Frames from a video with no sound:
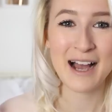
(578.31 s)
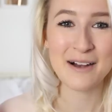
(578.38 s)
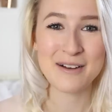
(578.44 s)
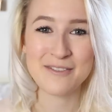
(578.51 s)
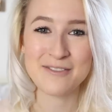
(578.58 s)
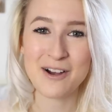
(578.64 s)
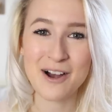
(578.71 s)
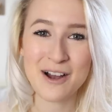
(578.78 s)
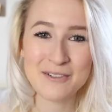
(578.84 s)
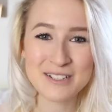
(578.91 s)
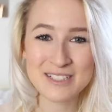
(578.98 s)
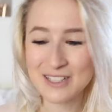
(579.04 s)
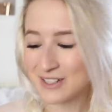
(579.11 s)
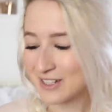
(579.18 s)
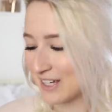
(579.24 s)
However, I
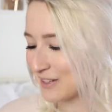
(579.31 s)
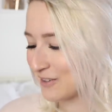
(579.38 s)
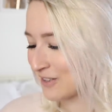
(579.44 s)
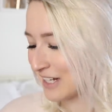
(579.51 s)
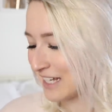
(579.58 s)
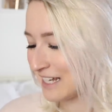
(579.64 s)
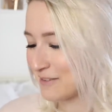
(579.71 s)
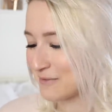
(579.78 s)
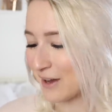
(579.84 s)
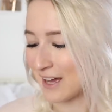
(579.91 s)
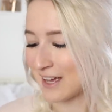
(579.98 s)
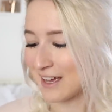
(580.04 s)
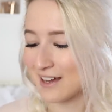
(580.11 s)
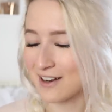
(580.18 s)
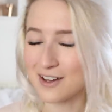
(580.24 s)
was looking on
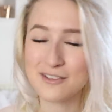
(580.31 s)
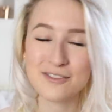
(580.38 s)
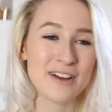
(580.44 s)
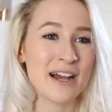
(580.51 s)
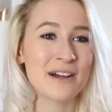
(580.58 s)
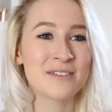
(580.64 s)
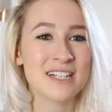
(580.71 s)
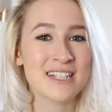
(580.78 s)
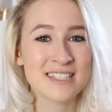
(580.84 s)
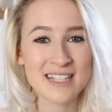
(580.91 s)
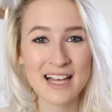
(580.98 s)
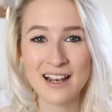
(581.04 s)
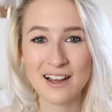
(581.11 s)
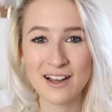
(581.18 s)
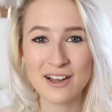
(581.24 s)
eBay and I found a
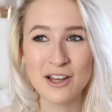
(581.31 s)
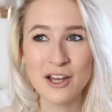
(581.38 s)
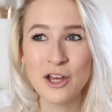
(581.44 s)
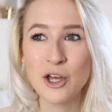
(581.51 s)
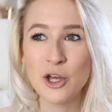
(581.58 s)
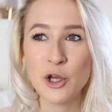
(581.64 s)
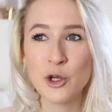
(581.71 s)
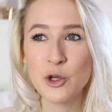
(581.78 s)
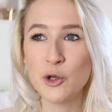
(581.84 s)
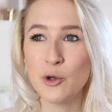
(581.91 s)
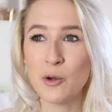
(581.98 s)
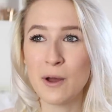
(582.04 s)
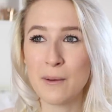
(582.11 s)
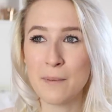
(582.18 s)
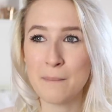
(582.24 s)
seller
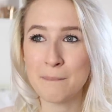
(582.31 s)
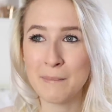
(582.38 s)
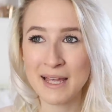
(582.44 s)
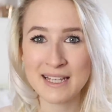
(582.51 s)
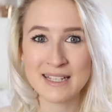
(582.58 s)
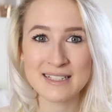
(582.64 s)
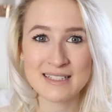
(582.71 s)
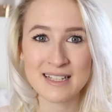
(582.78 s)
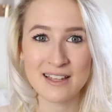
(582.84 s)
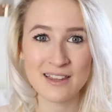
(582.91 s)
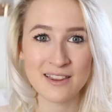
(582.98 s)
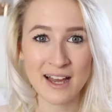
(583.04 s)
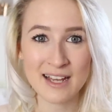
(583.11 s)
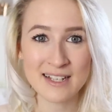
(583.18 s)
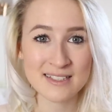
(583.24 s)
who makes
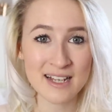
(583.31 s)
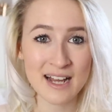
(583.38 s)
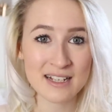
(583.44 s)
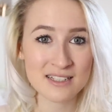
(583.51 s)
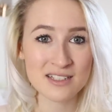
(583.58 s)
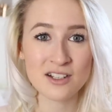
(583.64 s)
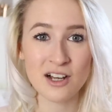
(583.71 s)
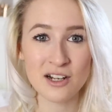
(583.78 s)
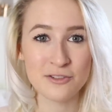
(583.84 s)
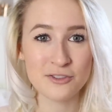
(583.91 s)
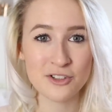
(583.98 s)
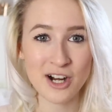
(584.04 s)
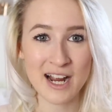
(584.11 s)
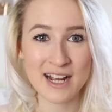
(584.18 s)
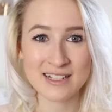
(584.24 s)
that exact style of
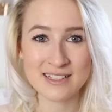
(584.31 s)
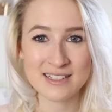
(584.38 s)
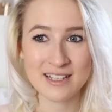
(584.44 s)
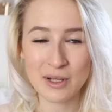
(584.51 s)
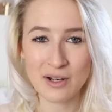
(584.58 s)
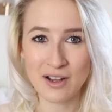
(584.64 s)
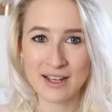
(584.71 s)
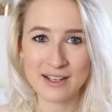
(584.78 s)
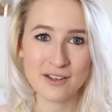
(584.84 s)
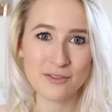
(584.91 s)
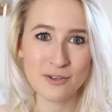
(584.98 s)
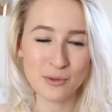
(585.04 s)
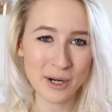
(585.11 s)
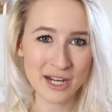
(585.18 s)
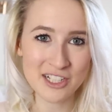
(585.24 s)
dress, but like
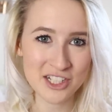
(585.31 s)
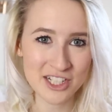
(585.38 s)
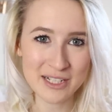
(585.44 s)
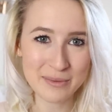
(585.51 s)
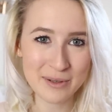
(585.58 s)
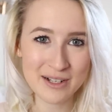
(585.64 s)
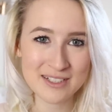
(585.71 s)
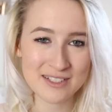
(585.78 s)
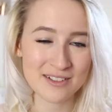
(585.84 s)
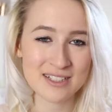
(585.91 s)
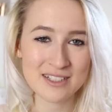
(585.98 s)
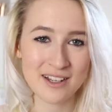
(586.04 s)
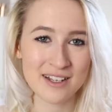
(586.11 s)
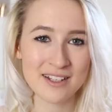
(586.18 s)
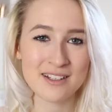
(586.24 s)
for way cheaper. So
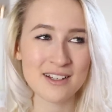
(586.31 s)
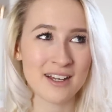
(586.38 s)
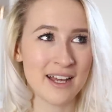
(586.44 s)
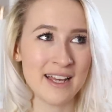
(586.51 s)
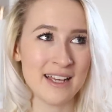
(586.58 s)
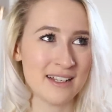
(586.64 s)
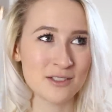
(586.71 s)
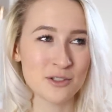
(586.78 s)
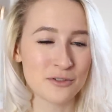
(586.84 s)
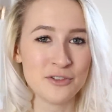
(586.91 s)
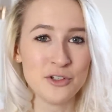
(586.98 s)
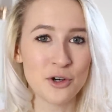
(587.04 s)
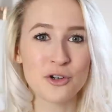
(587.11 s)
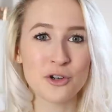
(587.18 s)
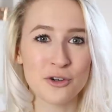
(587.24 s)
it's like a sort of
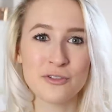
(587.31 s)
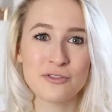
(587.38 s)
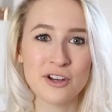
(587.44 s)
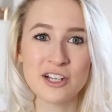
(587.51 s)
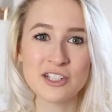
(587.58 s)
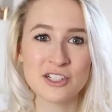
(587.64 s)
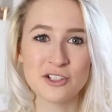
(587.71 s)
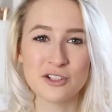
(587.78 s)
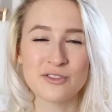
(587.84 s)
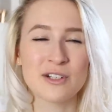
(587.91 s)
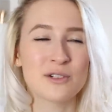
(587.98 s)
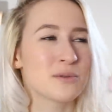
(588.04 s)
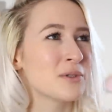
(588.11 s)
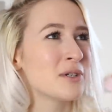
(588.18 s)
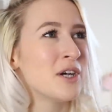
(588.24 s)
knockoff version of
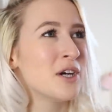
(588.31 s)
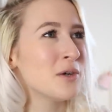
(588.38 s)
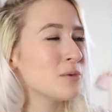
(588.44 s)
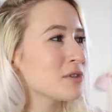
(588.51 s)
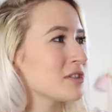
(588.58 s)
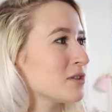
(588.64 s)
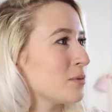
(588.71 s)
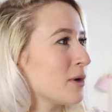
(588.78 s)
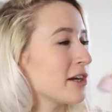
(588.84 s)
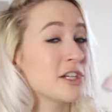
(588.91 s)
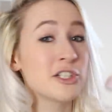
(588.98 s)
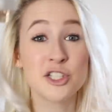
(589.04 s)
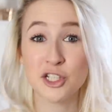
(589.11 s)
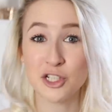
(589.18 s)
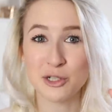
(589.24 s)
it. What's the word?
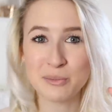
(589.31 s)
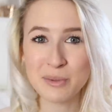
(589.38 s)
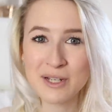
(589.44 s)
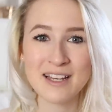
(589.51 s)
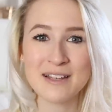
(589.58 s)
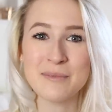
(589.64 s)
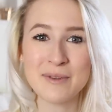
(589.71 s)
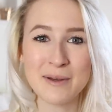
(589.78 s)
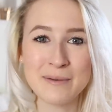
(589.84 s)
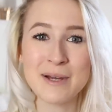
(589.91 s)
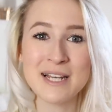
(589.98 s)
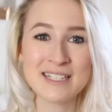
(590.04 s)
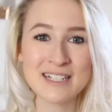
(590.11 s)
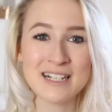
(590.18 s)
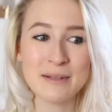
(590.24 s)
A dupe. They
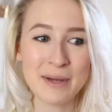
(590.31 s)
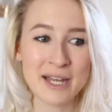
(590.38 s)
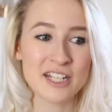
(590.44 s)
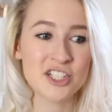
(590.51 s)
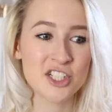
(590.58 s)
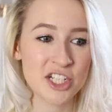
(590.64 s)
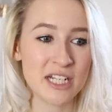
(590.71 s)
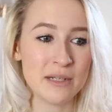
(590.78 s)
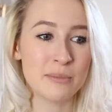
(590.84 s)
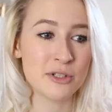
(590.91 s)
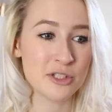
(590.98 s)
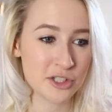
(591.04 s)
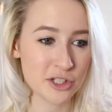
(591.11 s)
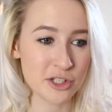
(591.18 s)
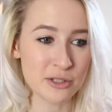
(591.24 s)
basically make cheap
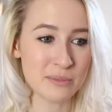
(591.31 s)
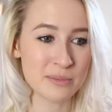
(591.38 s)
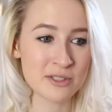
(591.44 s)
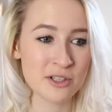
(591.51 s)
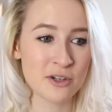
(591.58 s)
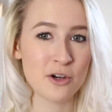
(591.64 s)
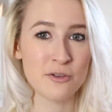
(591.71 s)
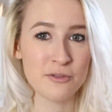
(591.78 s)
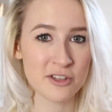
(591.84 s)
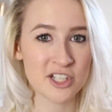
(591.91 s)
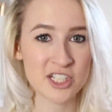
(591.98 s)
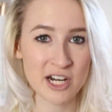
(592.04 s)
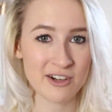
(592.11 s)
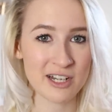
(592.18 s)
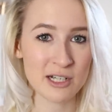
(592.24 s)
dupes of the
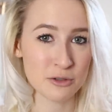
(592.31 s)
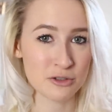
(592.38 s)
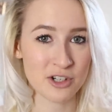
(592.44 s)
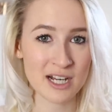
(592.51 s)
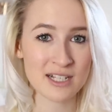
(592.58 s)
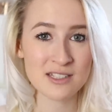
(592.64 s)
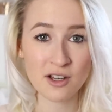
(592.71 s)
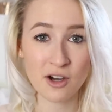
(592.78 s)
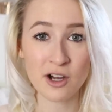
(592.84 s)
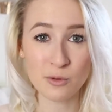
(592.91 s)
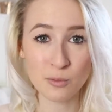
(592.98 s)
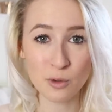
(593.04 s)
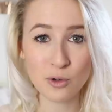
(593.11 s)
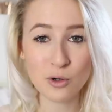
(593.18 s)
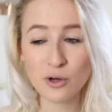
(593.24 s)
Sherry Hill dress that I
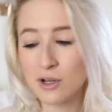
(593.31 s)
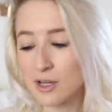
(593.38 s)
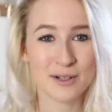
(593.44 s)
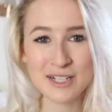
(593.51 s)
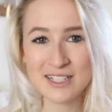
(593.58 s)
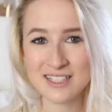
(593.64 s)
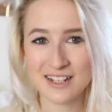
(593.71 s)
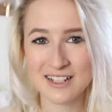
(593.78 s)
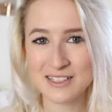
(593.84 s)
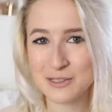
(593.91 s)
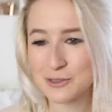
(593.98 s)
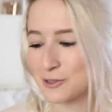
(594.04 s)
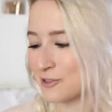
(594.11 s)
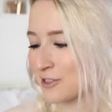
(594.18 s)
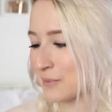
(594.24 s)
wore. So I decided
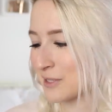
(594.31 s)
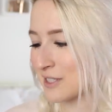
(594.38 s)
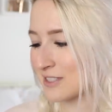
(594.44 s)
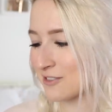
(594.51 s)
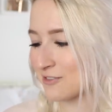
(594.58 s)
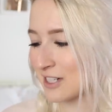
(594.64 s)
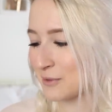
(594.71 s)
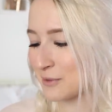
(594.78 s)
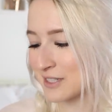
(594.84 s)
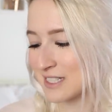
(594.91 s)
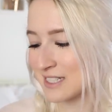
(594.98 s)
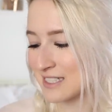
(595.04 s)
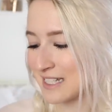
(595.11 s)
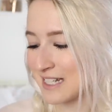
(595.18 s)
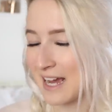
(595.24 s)
to order it because I really wanted
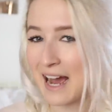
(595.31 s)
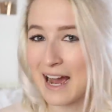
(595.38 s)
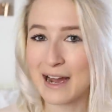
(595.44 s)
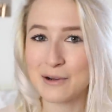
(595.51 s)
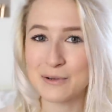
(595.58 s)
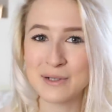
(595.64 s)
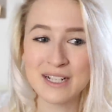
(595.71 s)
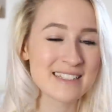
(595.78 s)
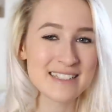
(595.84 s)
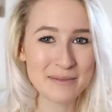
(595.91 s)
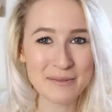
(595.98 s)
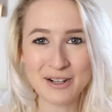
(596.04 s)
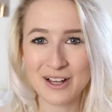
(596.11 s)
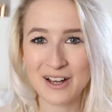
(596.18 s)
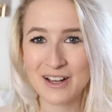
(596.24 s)
to see how
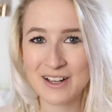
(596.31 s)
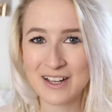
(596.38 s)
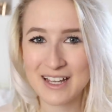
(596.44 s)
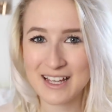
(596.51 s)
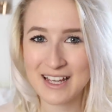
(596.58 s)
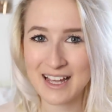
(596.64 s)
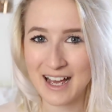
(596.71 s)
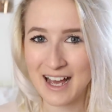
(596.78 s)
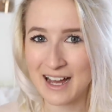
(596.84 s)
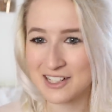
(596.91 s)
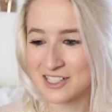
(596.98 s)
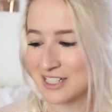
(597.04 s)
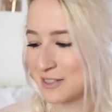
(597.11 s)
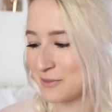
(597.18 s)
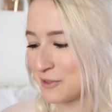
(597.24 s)
similar it
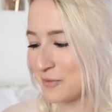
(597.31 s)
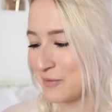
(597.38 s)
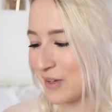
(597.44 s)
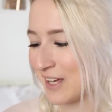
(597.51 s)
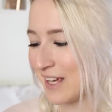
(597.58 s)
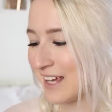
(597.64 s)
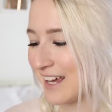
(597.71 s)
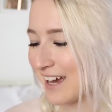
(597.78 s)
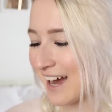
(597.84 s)
actually would be.